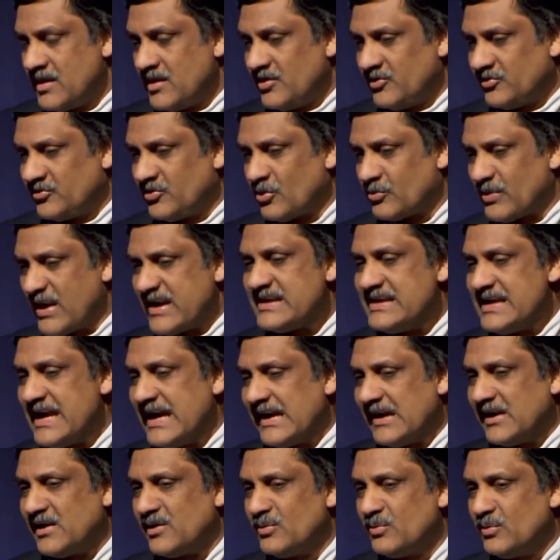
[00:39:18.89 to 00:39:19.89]
So right
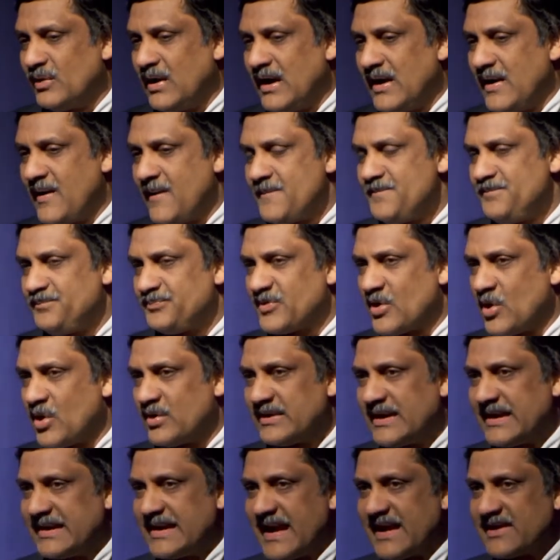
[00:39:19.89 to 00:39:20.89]
now on
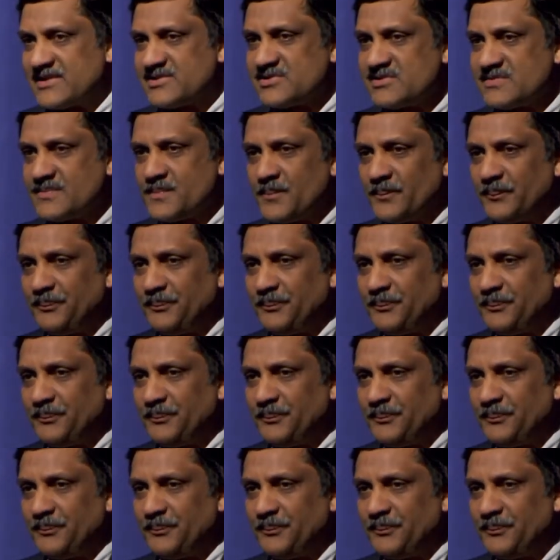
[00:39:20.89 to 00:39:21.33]
edX,